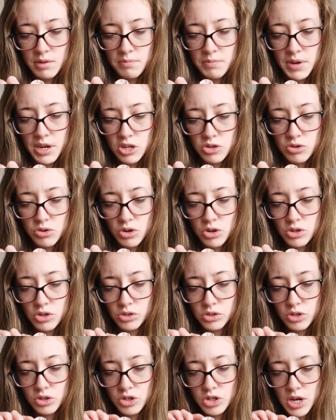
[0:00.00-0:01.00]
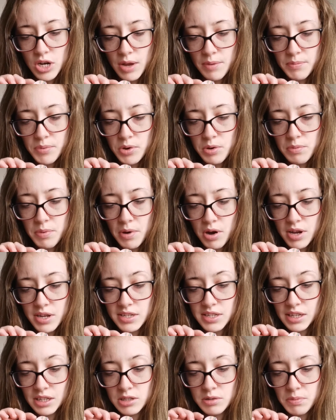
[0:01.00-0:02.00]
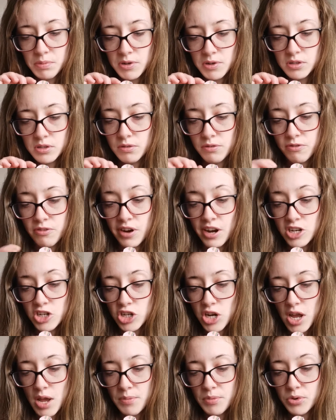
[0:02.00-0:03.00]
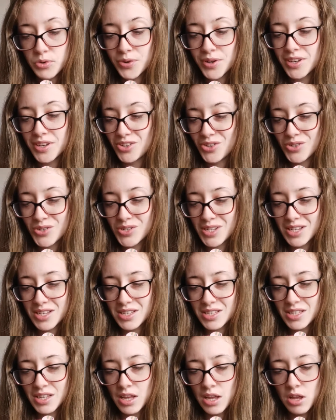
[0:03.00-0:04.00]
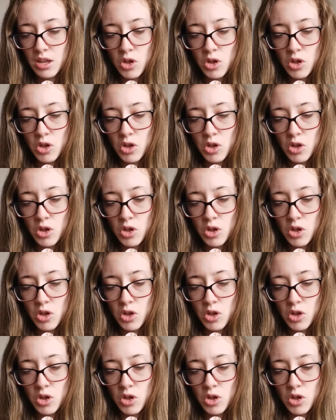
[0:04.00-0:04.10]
Make sure your shampoo bar is exposed to fresh air between uses.